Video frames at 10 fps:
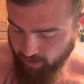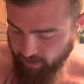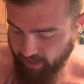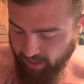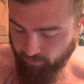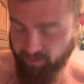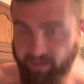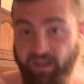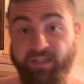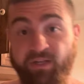And what do they
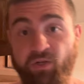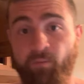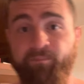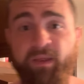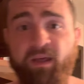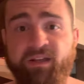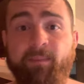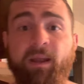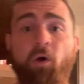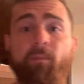like to do? They like to
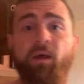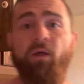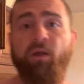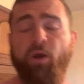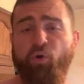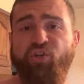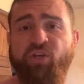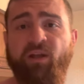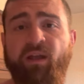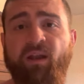make oatmeal and coax
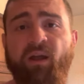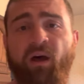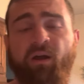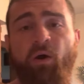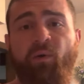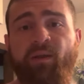it